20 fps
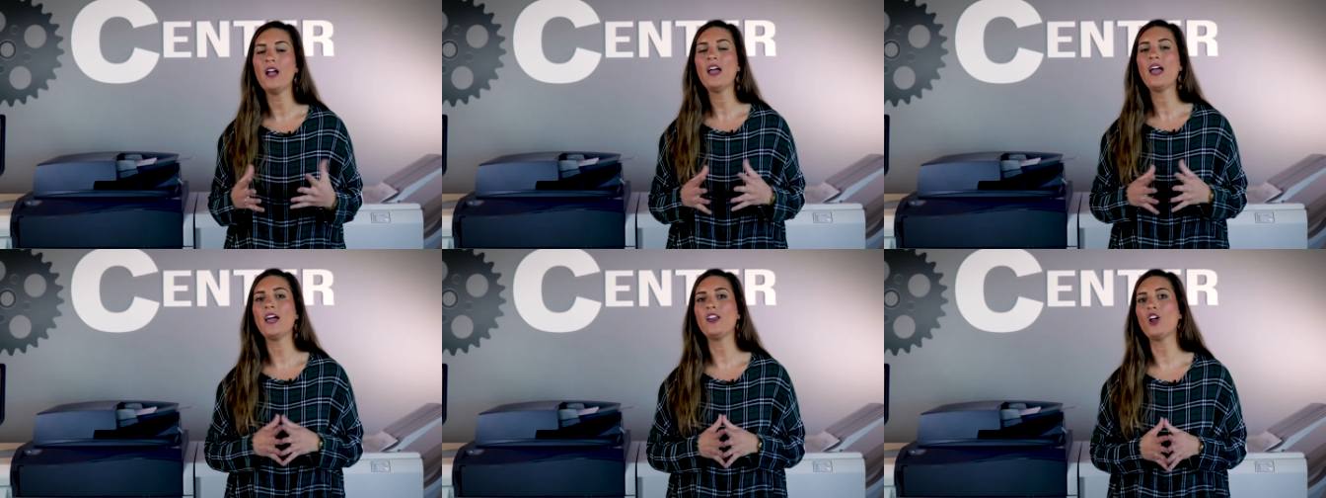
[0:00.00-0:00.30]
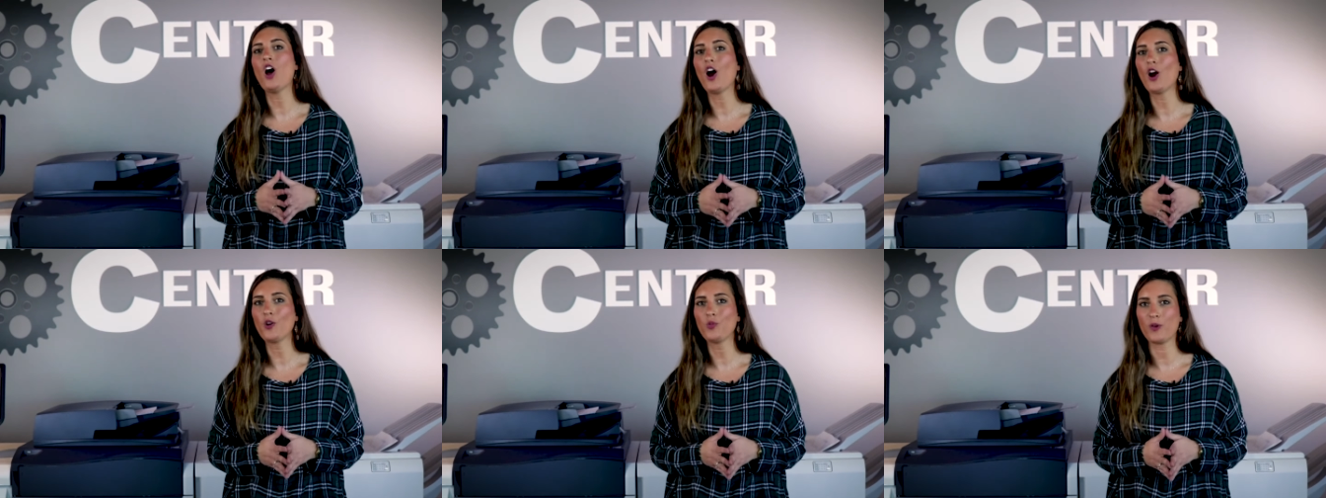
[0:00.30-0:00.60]
and
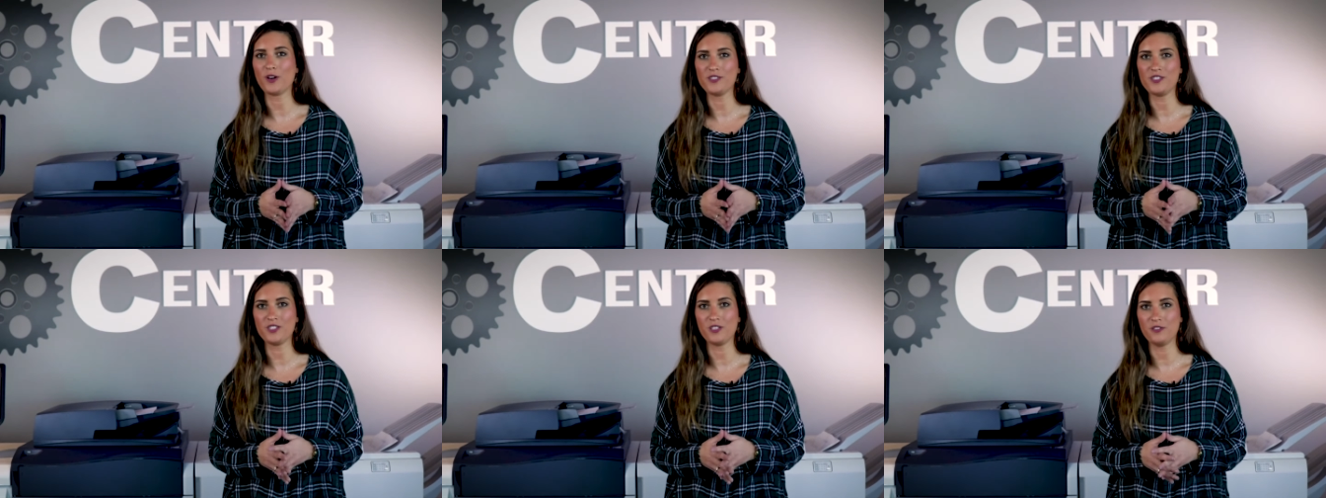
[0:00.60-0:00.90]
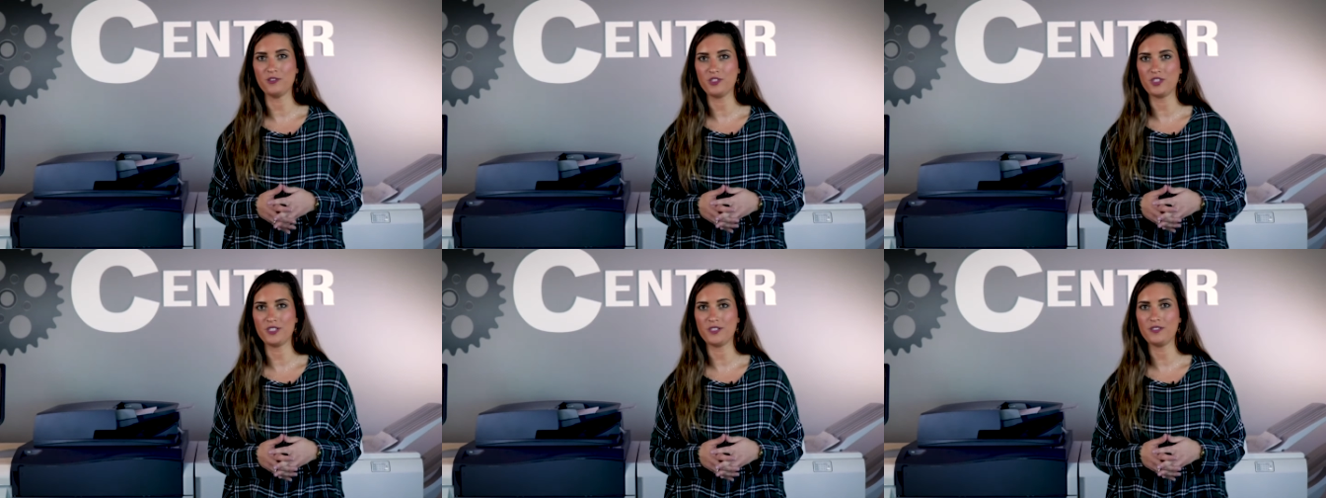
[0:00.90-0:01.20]
hardware
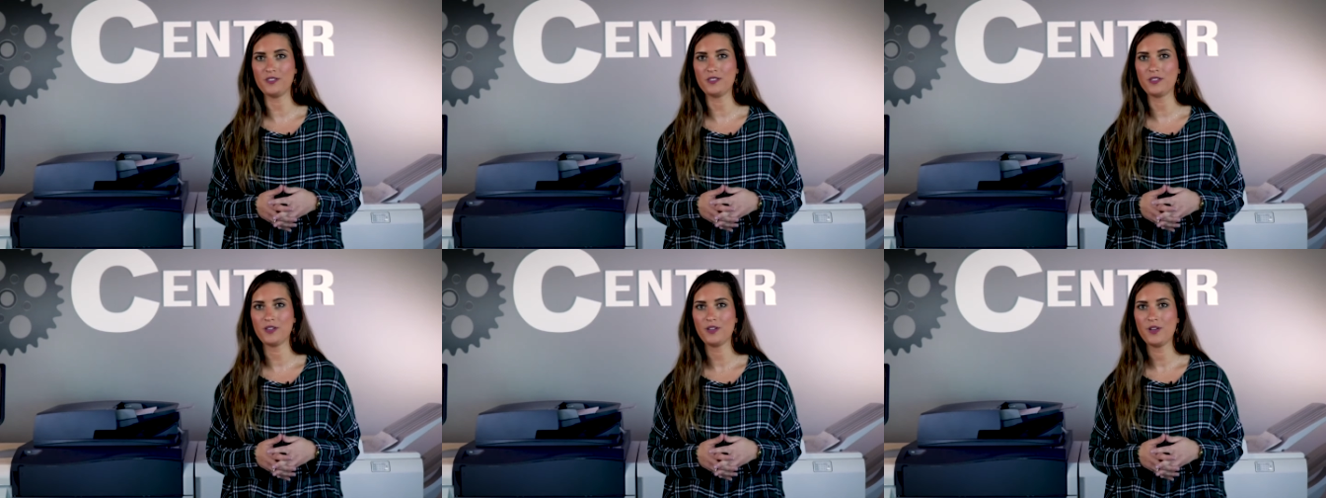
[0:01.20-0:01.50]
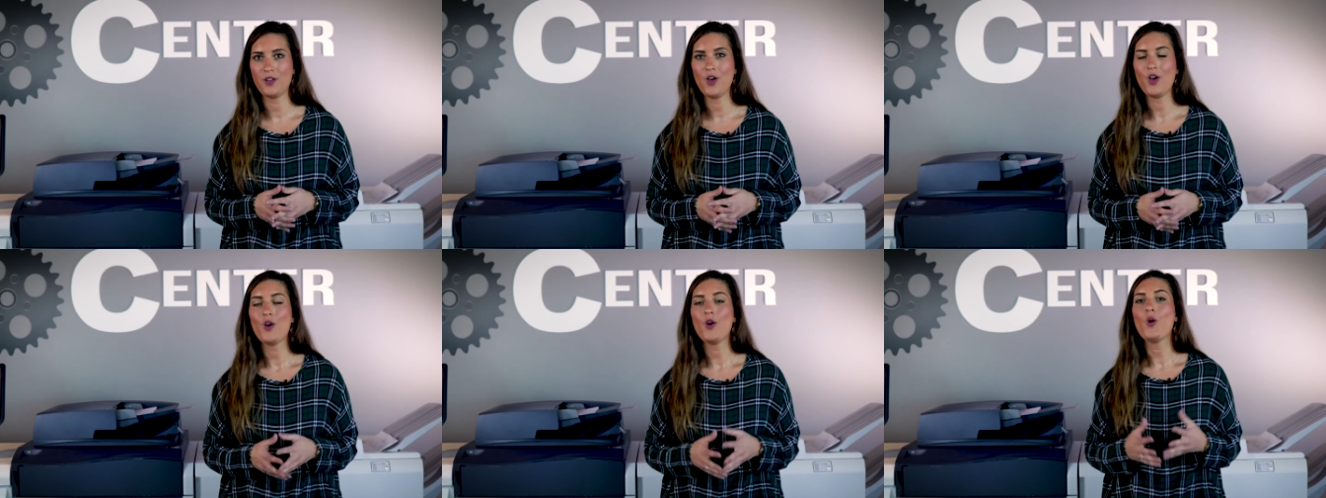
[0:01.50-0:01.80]
solutions.
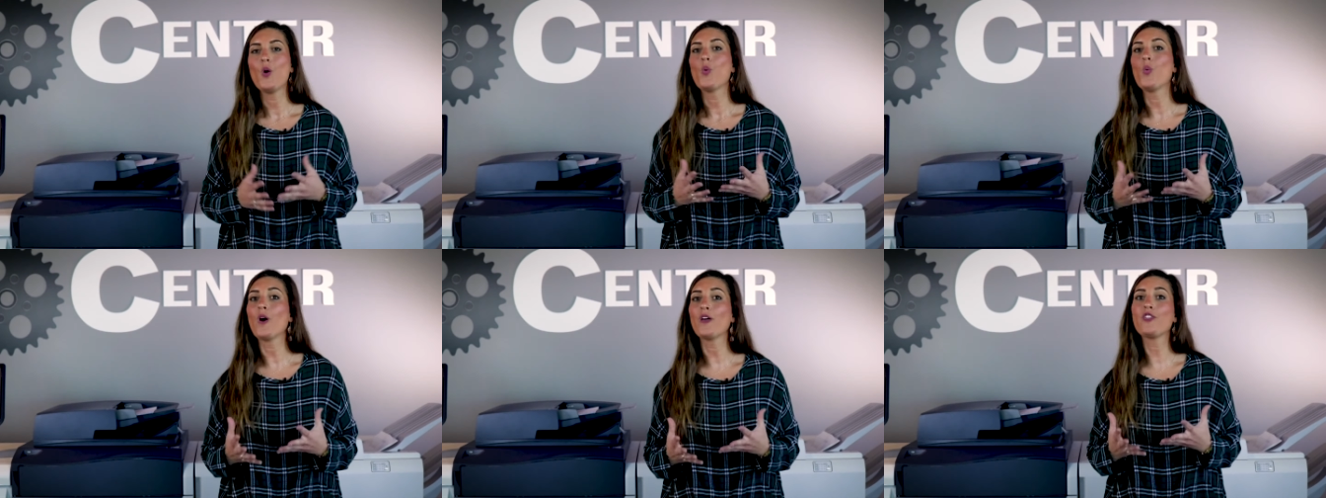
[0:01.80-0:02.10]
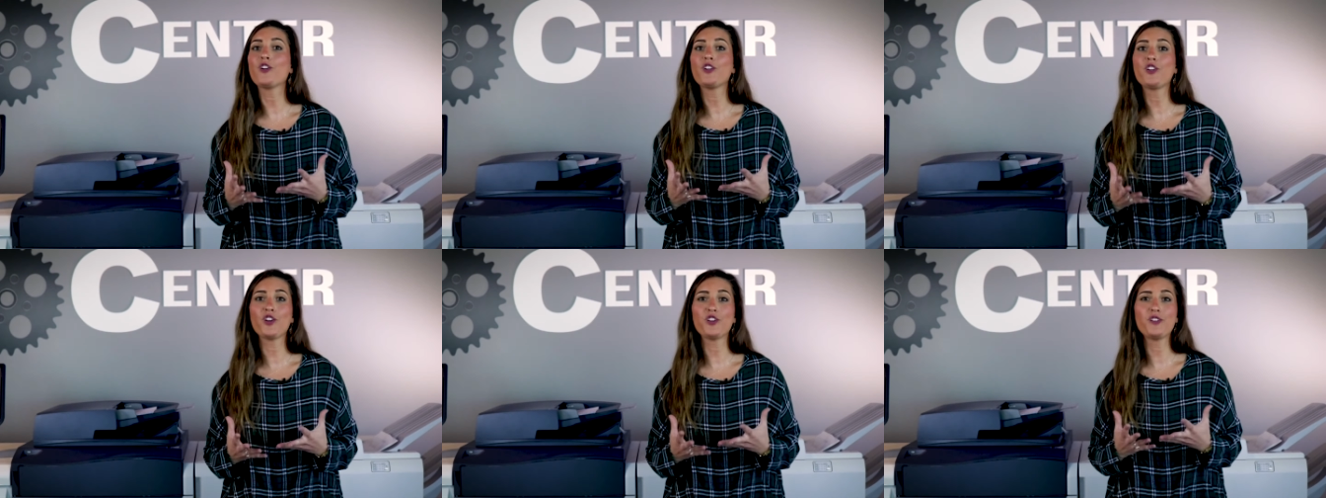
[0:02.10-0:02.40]

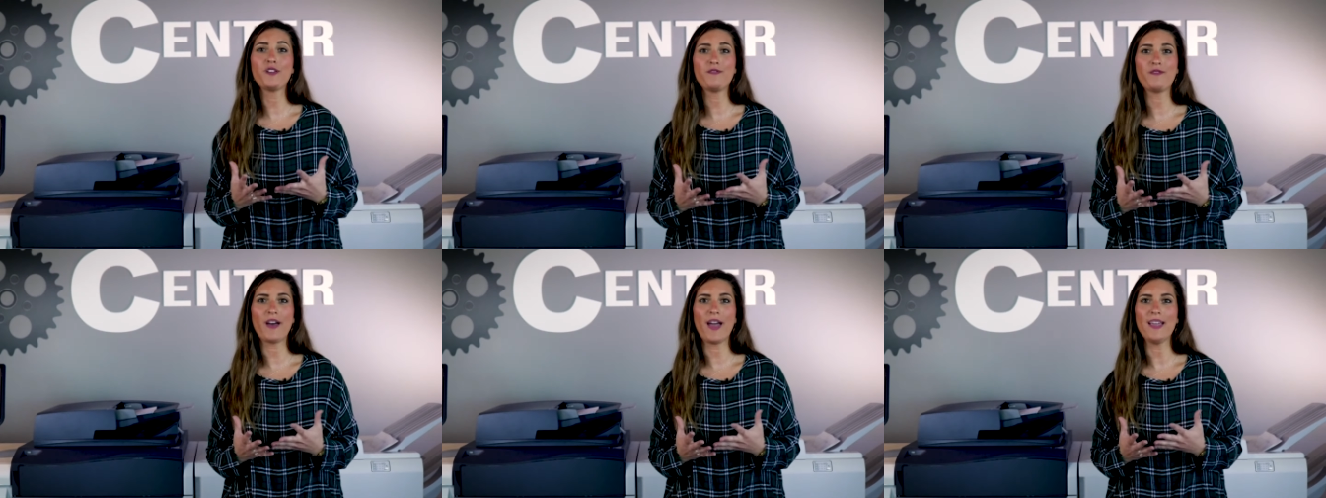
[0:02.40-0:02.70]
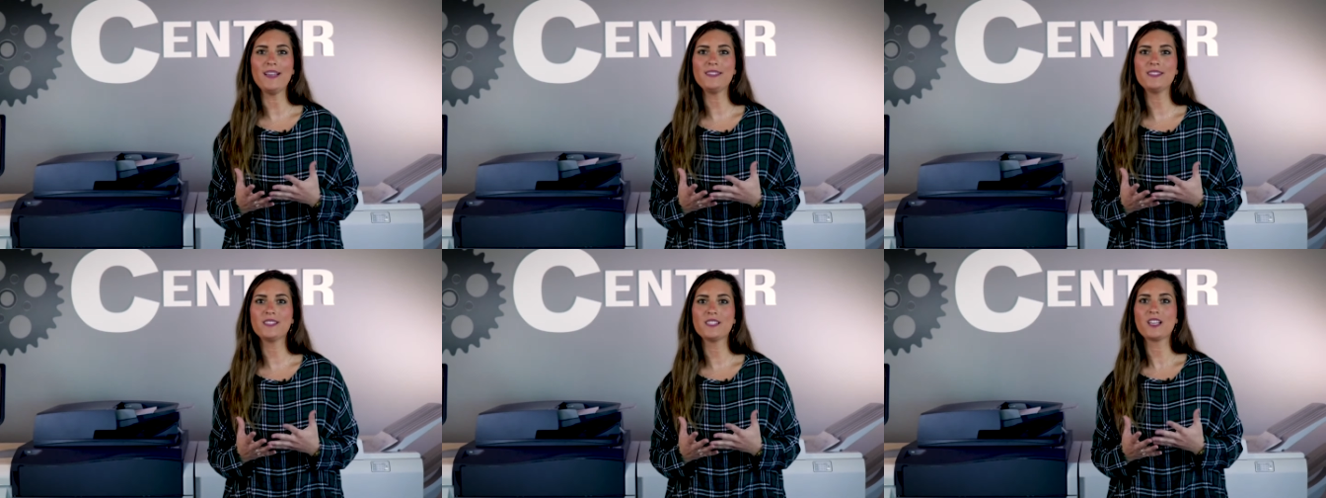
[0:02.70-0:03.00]
Whether your
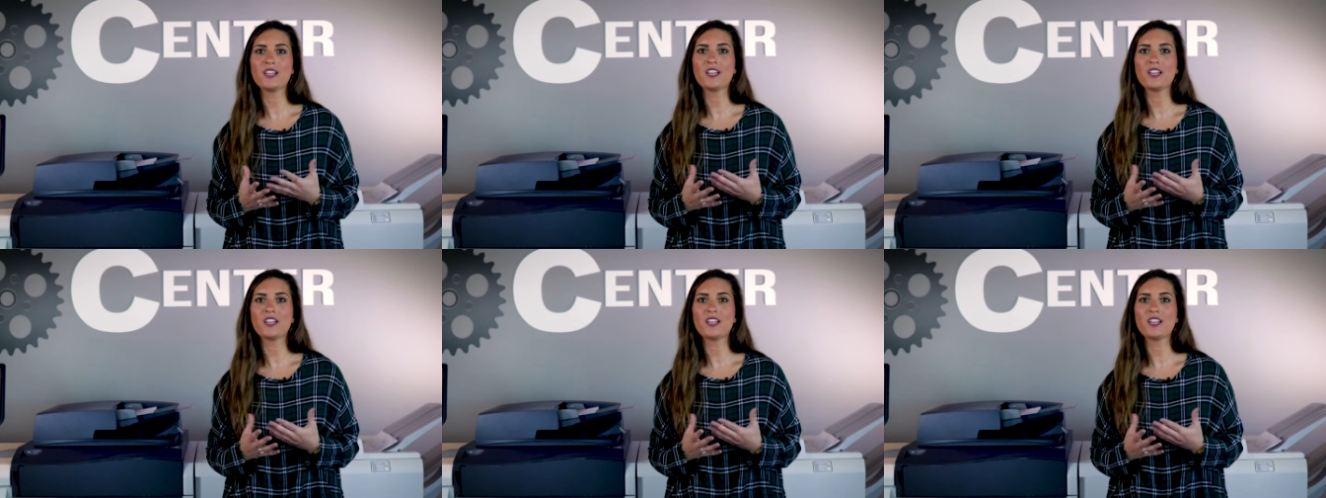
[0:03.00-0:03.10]
device